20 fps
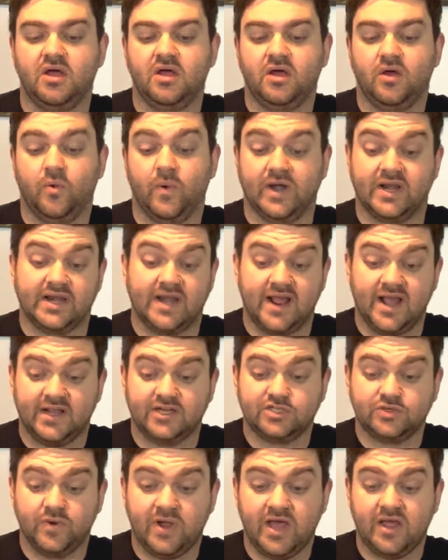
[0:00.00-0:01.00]
When in
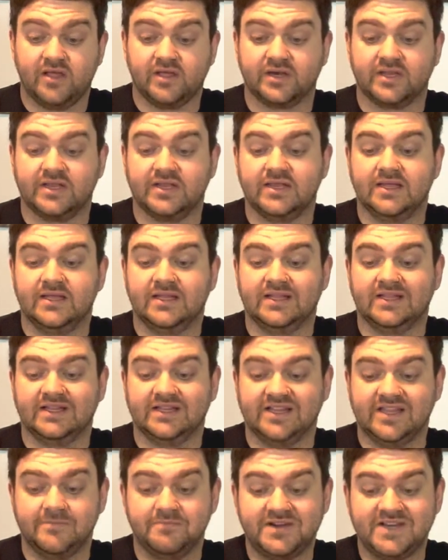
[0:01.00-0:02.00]
actuality,
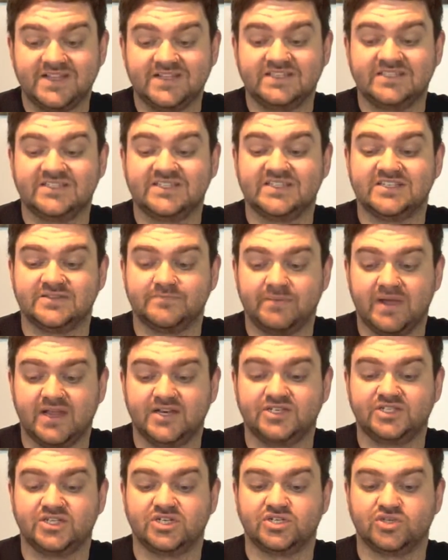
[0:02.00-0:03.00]
limited
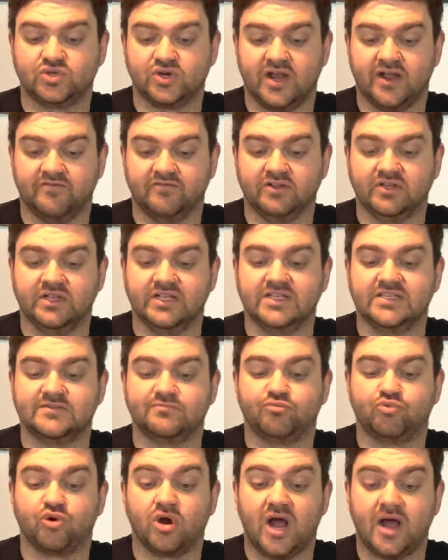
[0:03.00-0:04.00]
suspension travel is
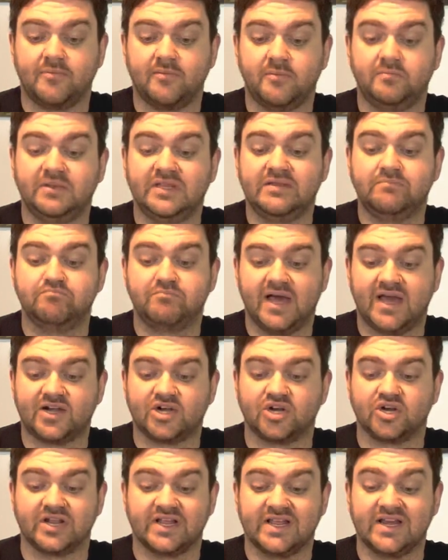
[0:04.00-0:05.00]
probably
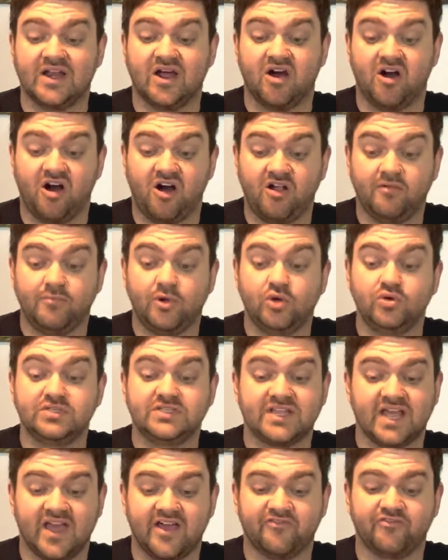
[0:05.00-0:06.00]
better in almost
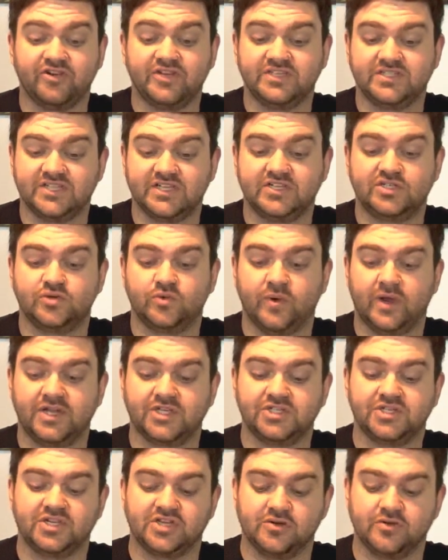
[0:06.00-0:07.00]
every
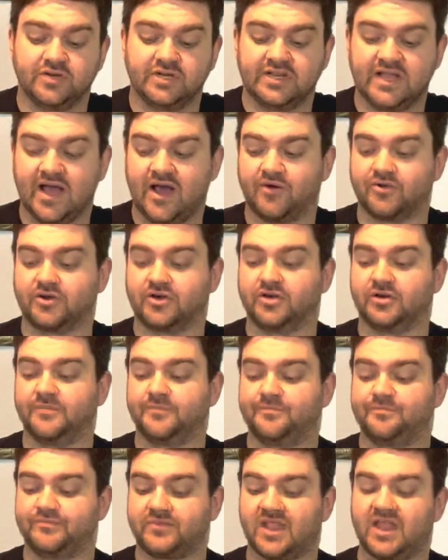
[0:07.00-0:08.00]
situation you encounter.
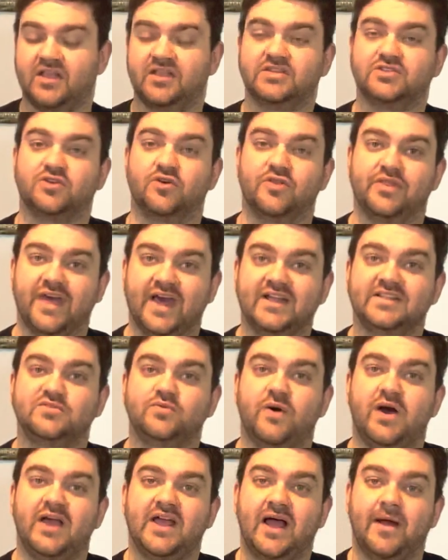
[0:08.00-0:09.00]
So that's
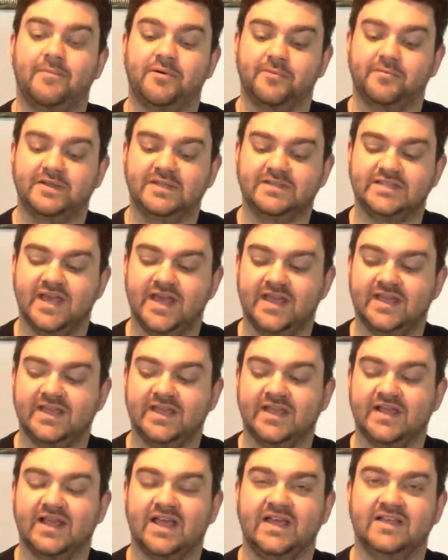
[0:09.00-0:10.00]
why I'm going to be
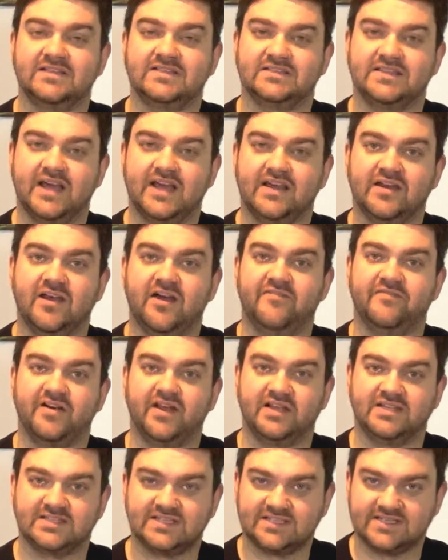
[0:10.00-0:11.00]
taking a set of
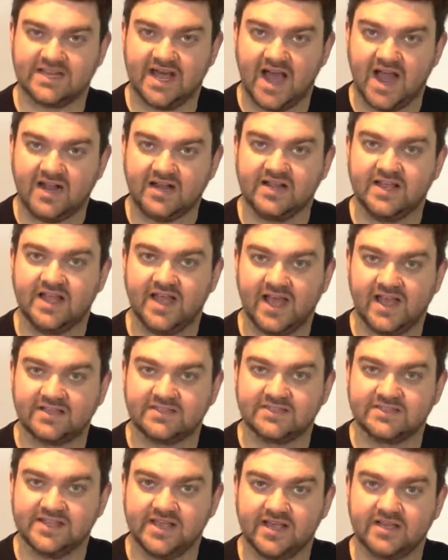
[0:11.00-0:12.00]
stock
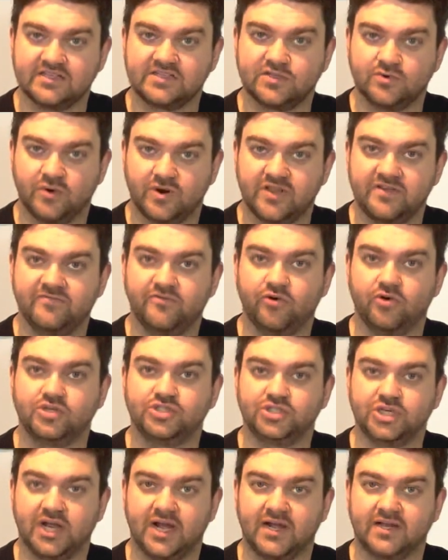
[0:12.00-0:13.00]
SCX24
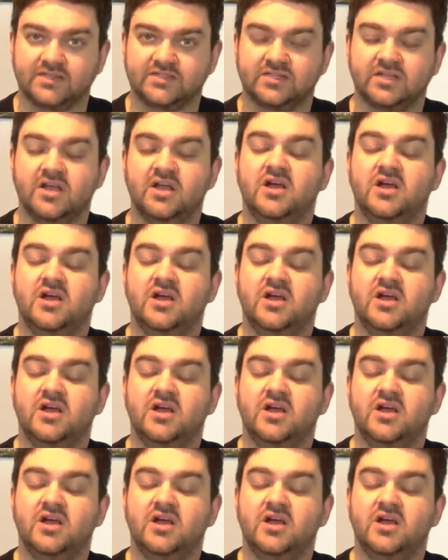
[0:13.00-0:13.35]
shocks,